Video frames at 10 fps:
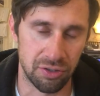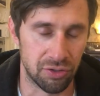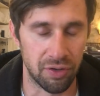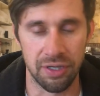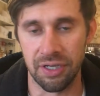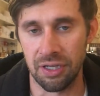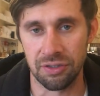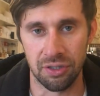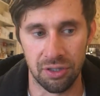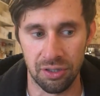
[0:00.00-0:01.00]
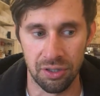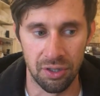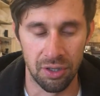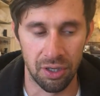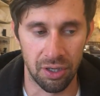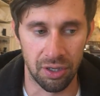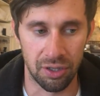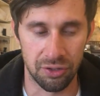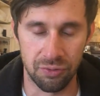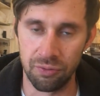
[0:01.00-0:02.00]
she's a great dancer.
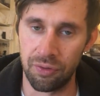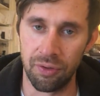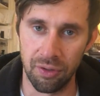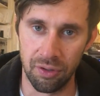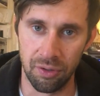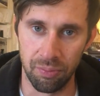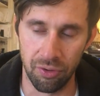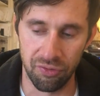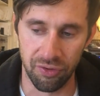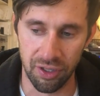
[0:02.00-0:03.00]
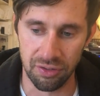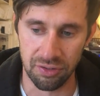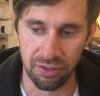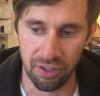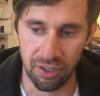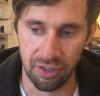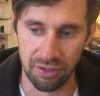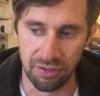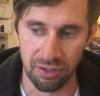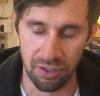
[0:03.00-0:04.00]
She was with her boyfriend, and